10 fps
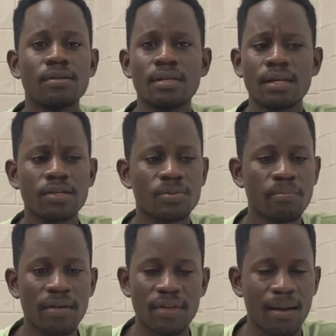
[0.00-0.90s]
The next
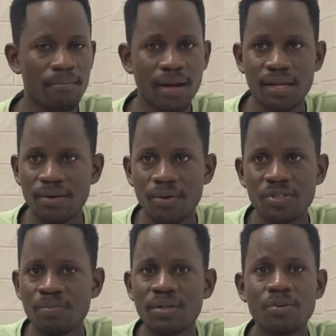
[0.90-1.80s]
month, I'm back in the
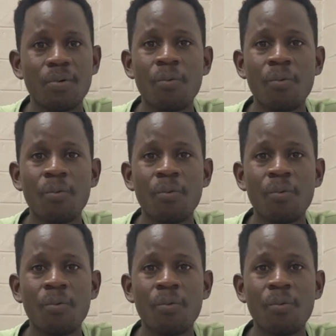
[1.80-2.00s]
hospital.